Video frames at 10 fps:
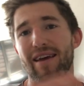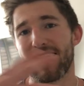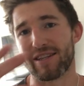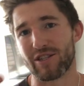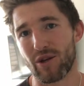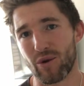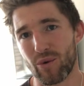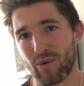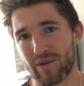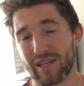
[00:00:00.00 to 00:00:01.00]

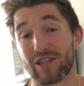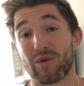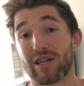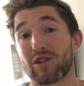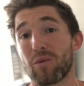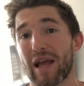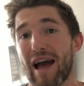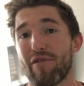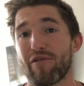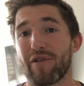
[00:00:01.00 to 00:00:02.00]
into the situation that we
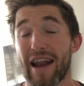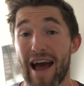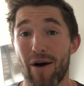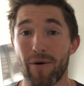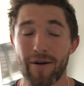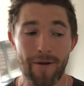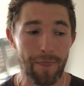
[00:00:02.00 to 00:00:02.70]
have now